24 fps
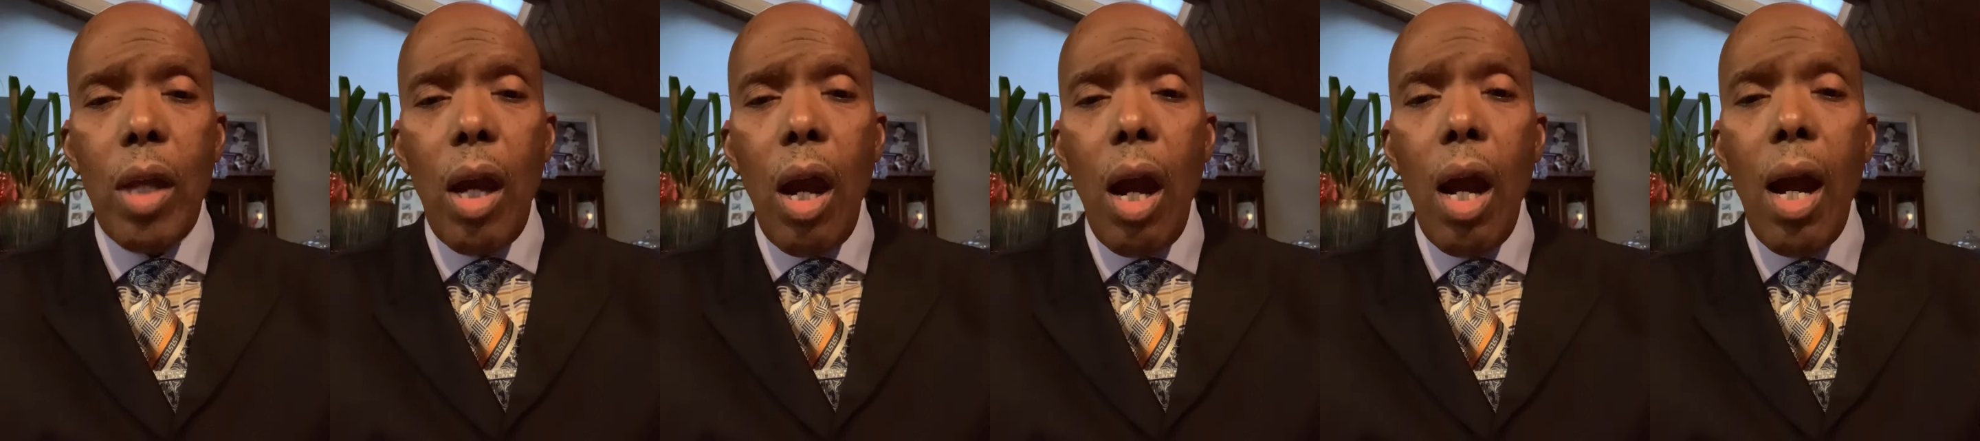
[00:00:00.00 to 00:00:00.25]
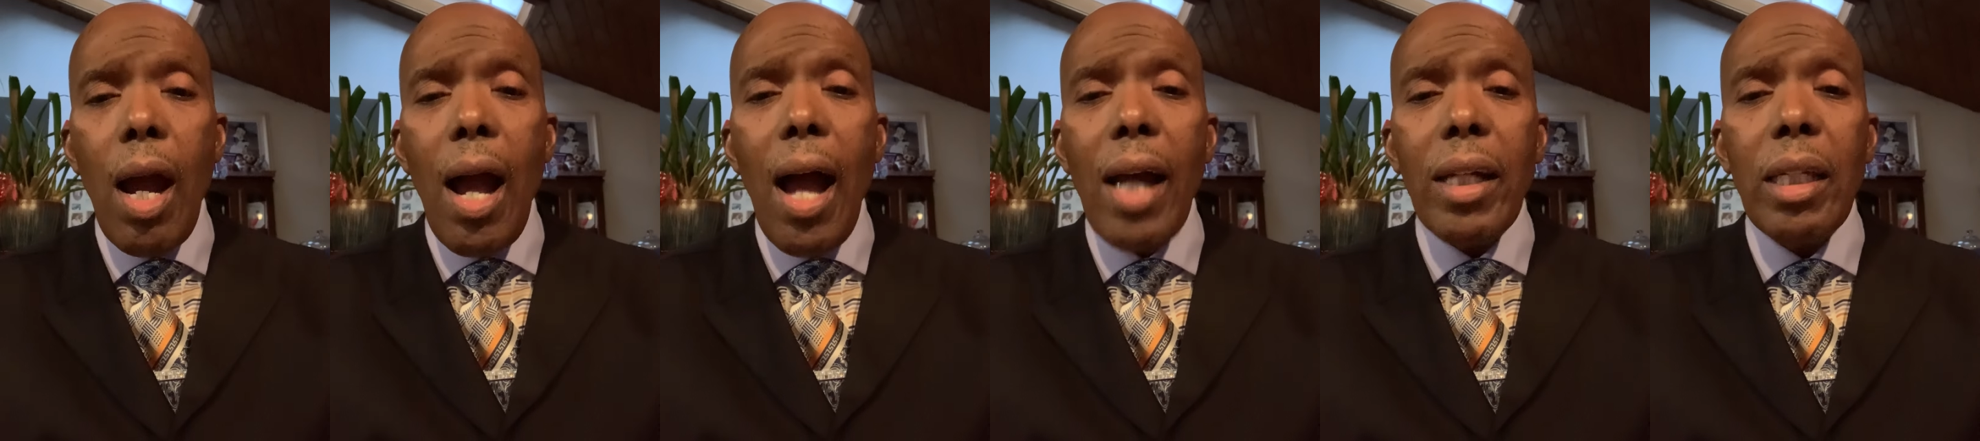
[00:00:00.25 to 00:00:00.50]

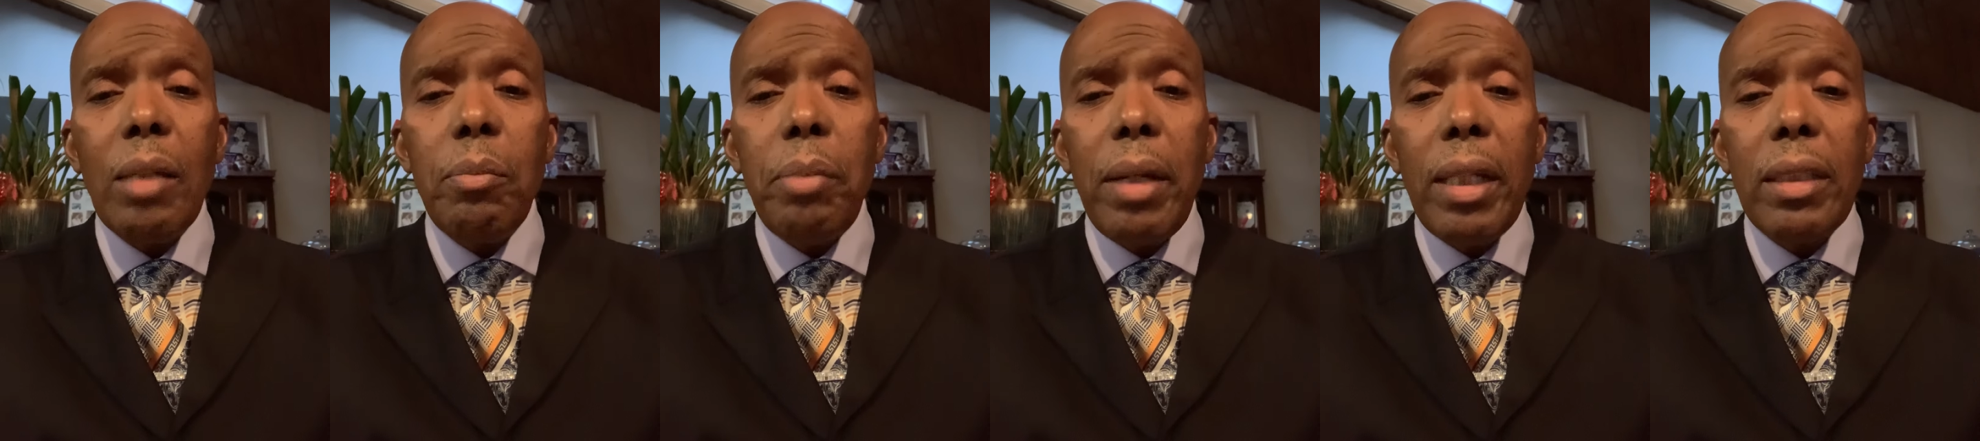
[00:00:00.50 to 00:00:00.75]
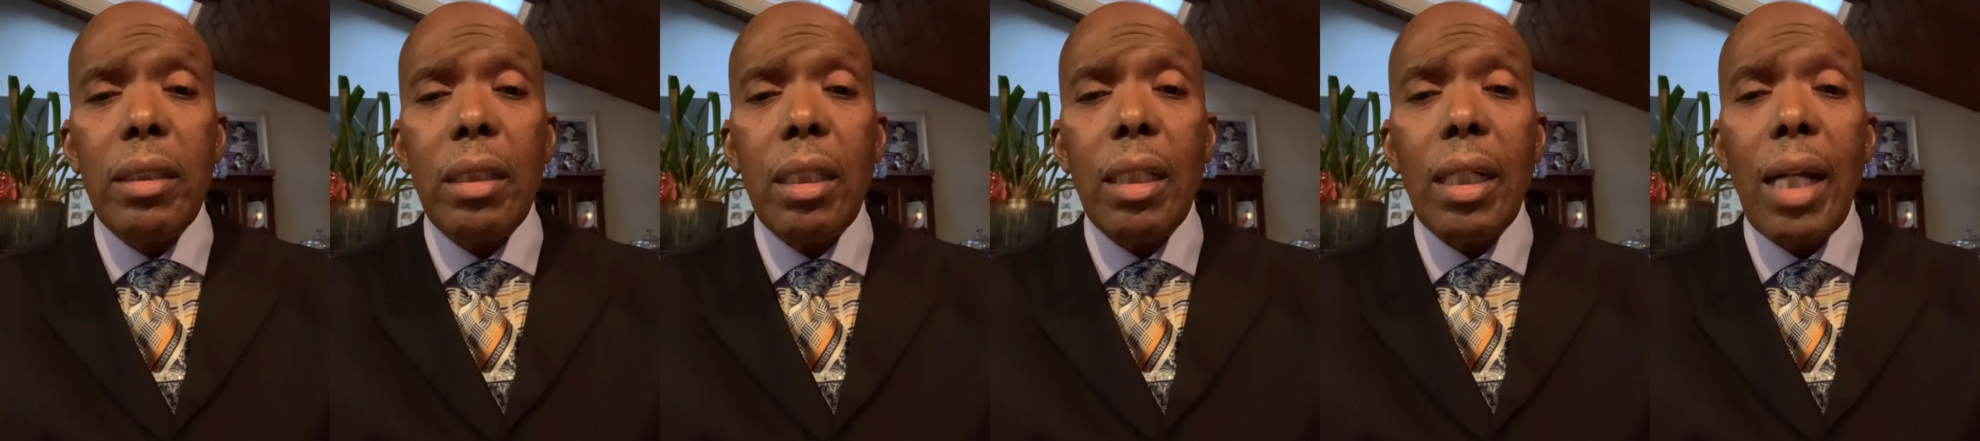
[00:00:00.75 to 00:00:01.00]
our
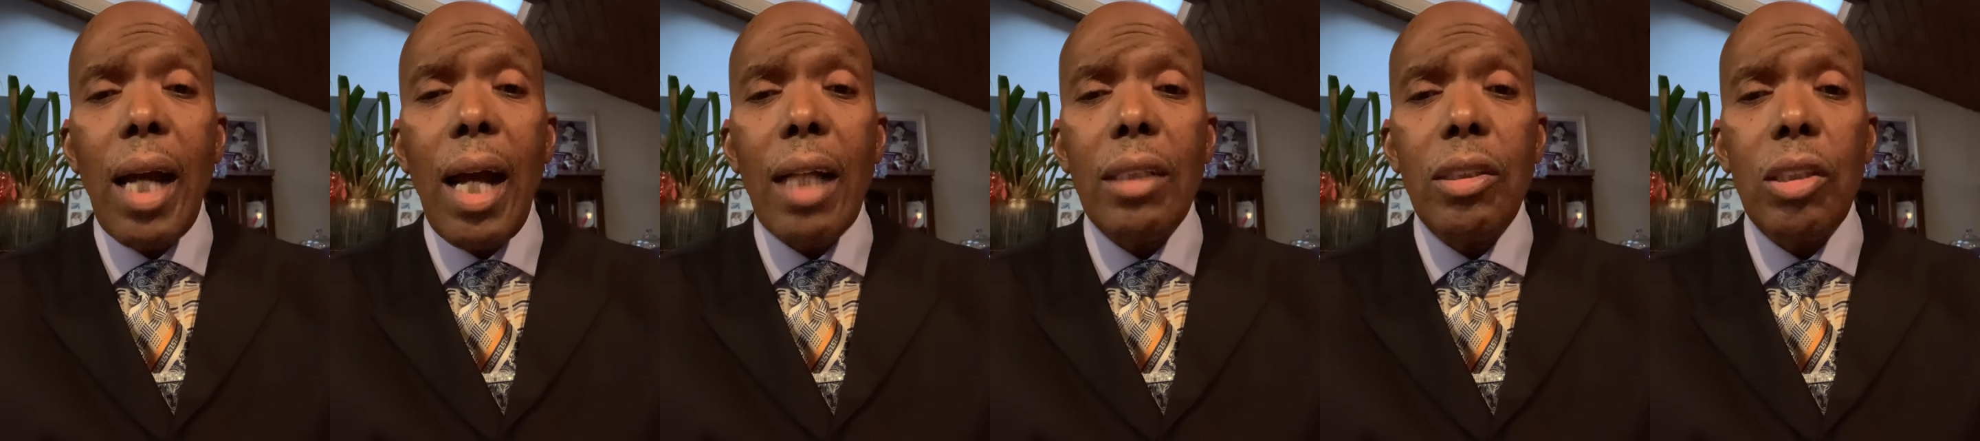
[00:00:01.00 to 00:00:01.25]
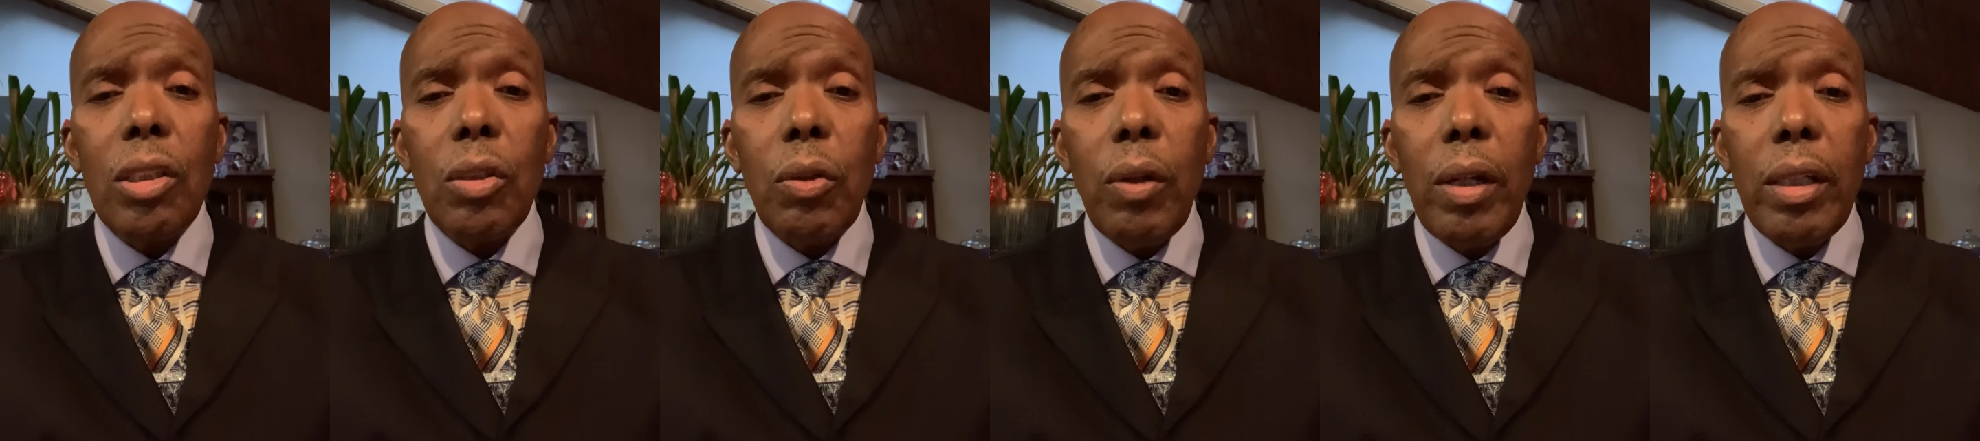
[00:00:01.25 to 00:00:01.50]
occupation
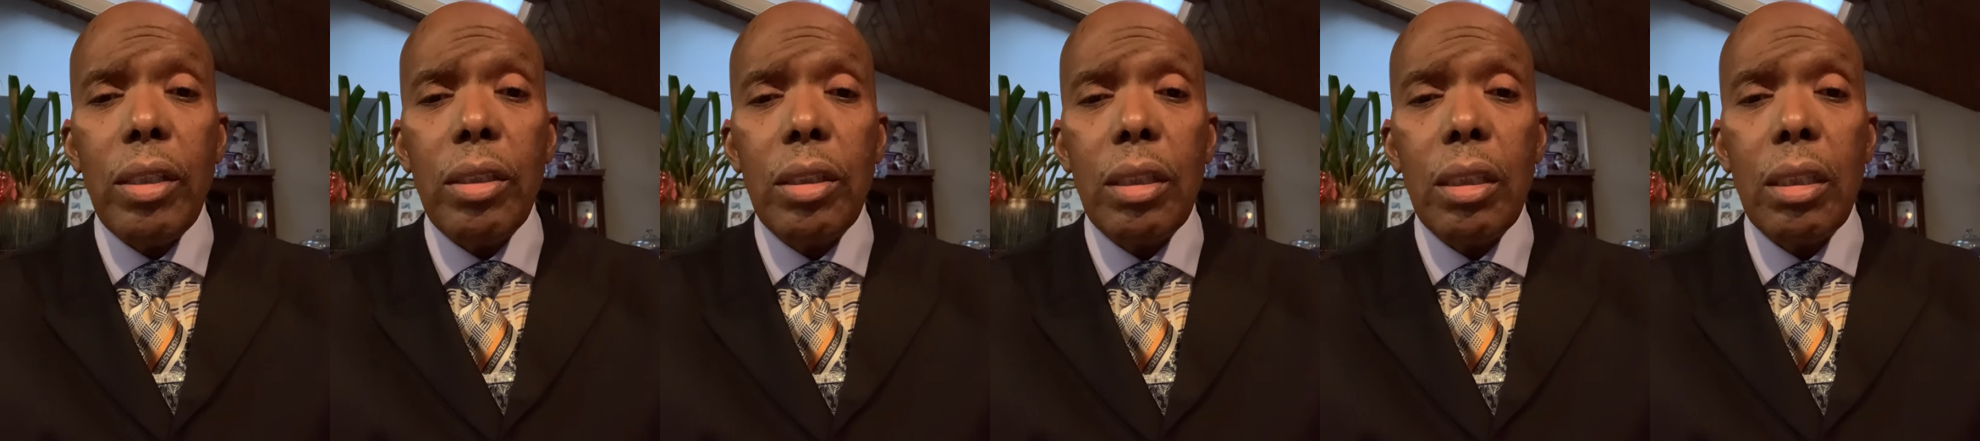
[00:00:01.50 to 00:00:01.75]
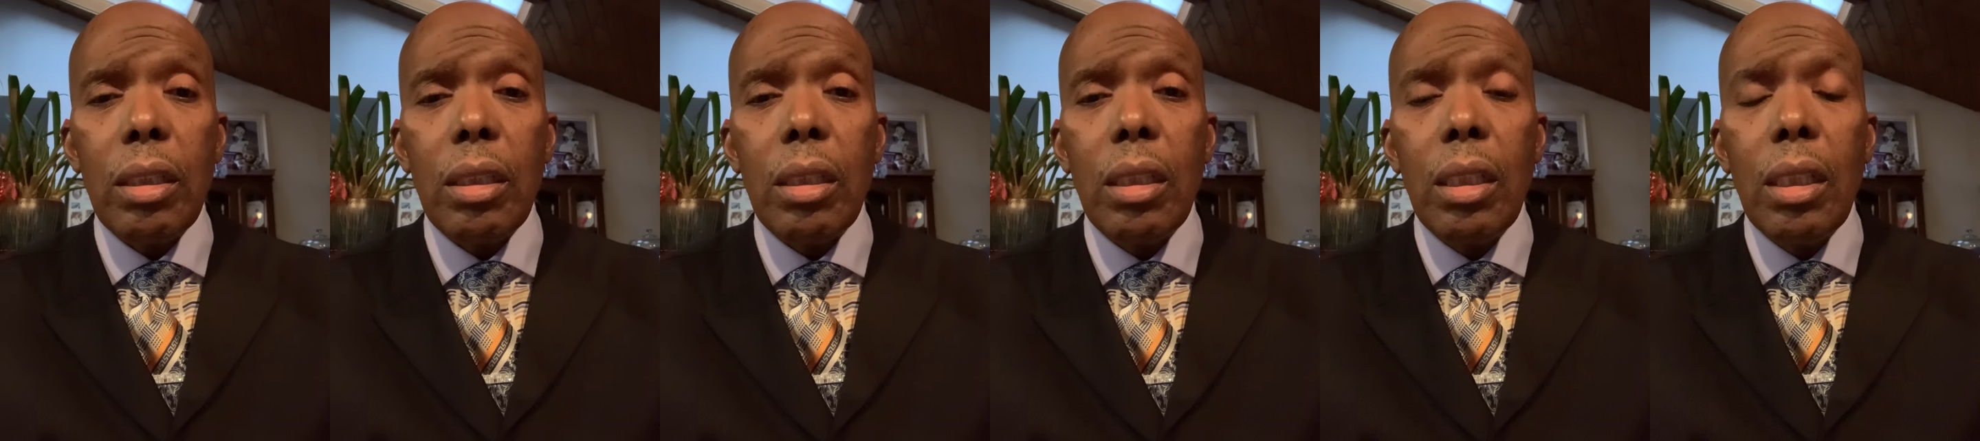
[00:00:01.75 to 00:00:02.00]

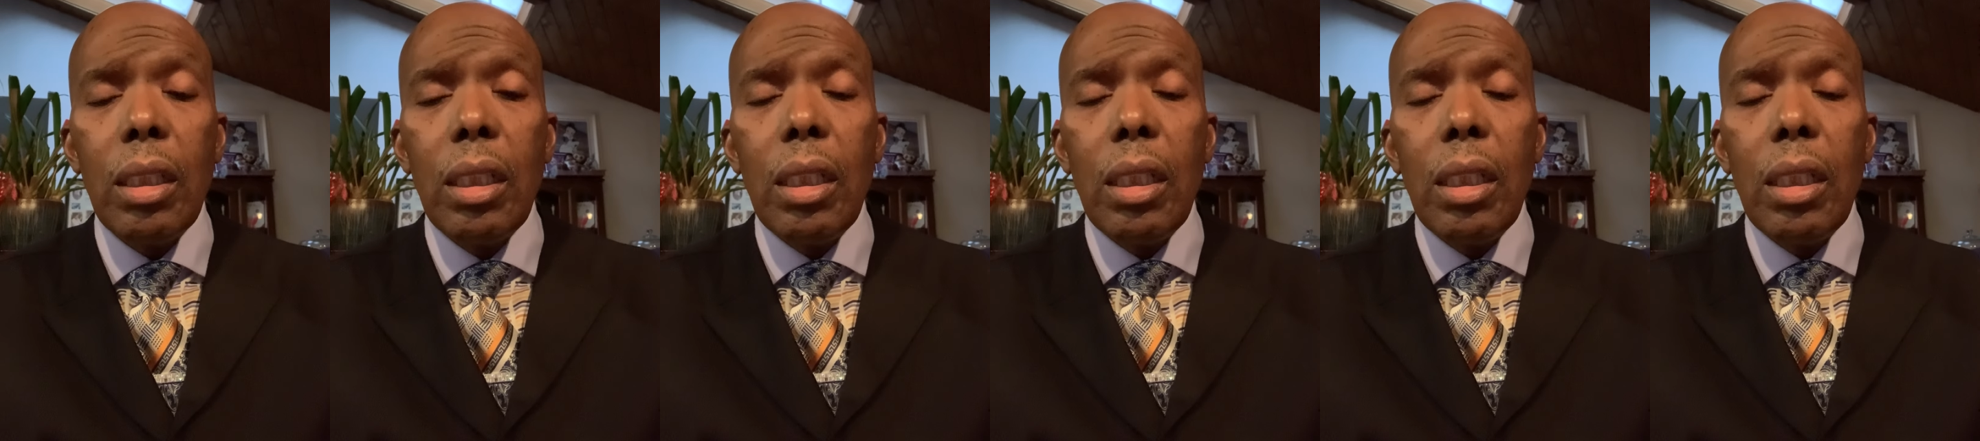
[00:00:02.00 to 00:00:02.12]
consecration